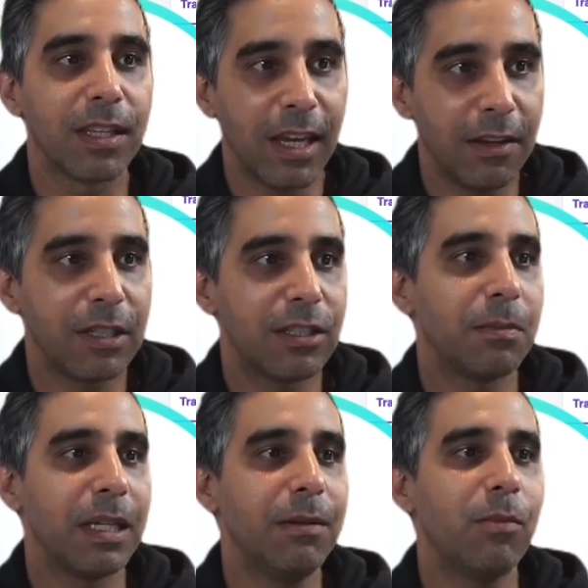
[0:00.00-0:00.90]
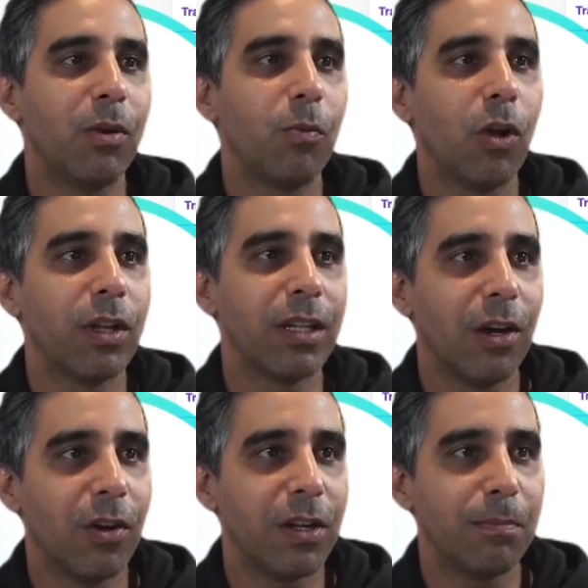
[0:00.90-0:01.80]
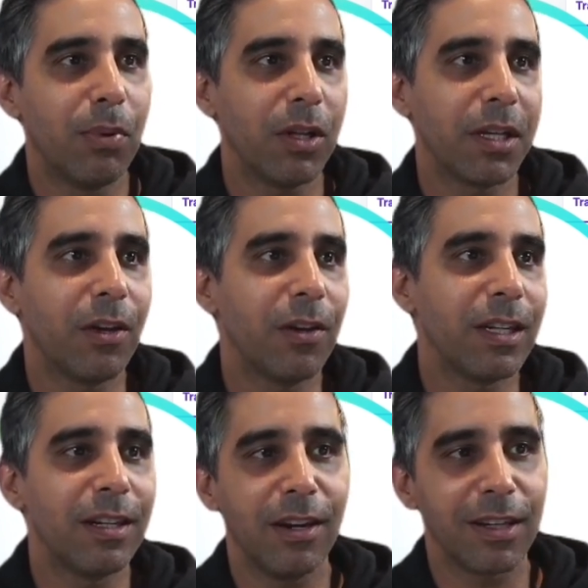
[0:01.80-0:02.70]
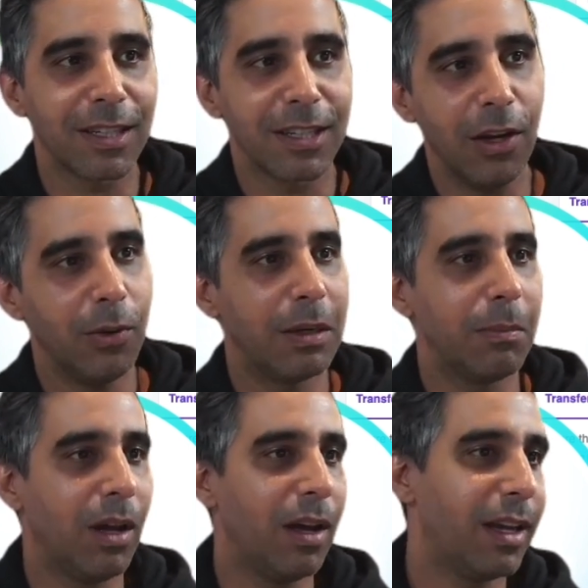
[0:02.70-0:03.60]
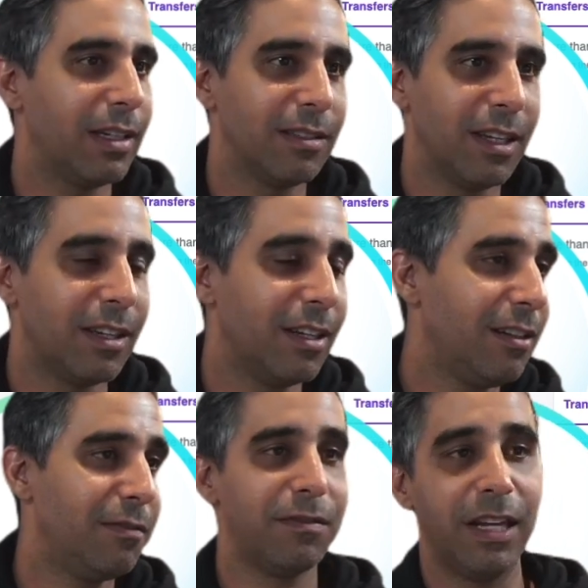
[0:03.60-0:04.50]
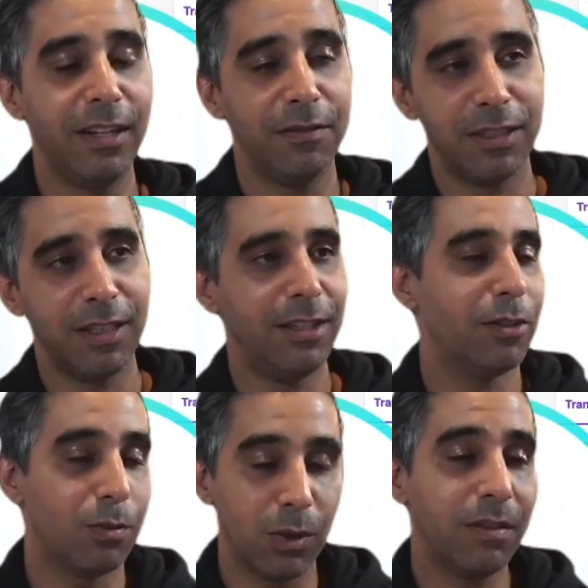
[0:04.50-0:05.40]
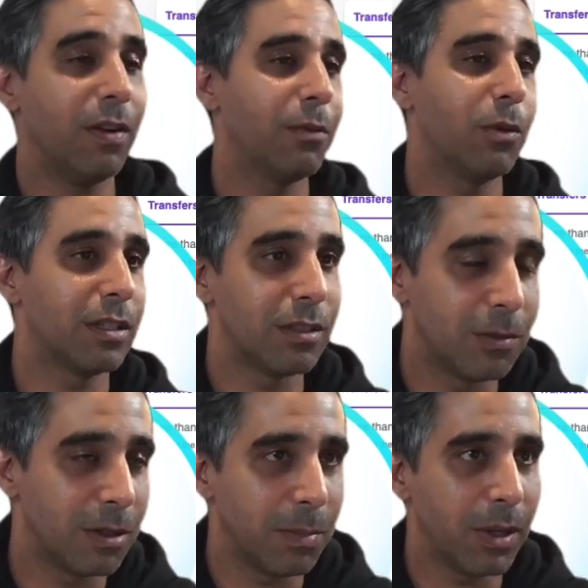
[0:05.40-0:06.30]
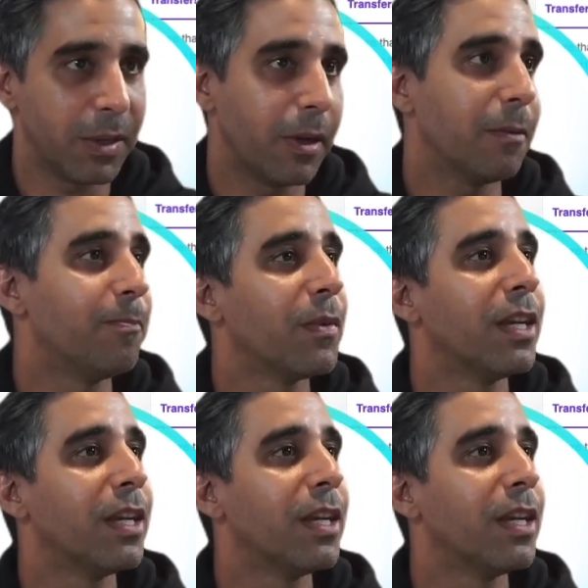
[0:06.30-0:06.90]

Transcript: gave it to me in my wallet on Polygon, and now I can go and buy an NFT or whatever I want to do on Polygon.